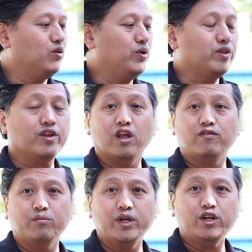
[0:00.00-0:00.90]
with a
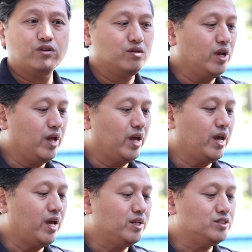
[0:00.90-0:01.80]
level meter
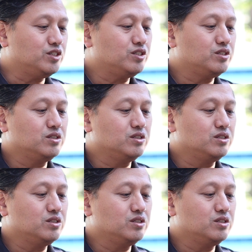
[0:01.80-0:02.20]
and